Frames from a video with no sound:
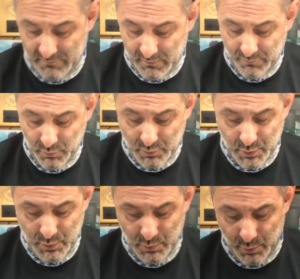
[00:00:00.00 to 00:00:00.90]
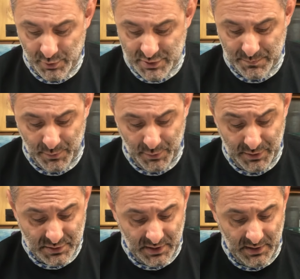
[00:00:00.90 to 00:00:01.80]
a full crew or
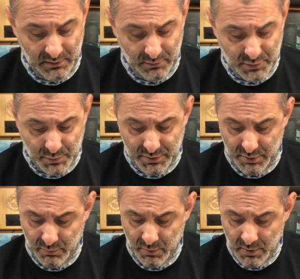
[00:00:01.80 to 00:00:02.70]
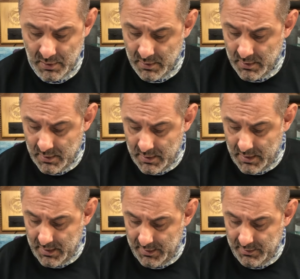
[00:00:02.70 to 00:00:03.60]
experienced anglers with you. And